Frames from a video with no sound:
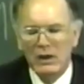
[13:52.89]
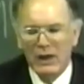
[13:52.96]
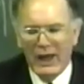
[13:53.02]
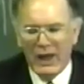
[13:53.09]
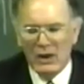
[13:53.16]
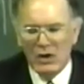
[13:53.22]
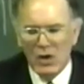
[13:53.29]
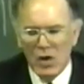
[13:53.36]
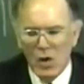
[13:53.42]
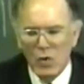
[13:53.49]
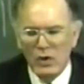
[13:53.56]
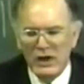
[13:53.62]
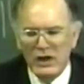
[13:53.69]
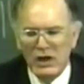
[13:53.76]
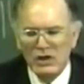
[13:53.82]
and
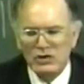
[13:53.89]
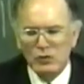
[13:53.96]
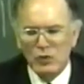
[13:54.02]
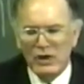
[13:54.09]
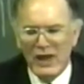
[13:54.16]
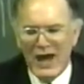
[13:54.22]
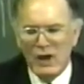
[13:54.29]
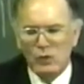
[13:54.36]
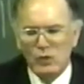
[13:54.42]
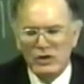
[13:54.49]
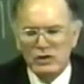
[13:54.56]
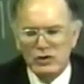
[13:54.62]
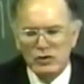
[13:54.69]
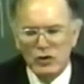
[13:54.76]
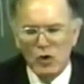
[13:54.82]
holiness without
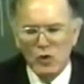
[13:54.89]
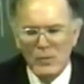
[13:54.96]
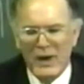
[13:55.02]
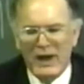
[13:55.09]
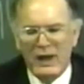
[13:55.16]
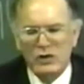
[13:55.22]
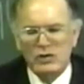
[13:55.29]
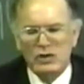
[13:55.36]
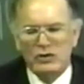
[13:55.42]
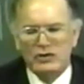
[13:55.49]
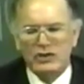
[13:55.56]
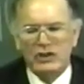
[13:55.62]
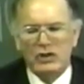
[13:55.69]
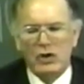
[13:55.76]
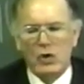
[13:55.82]
which no man shall see
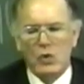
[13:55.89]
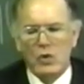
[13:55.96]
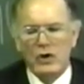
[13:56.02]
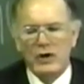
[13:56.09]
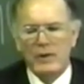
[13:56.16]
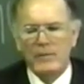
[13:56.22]
the Lord.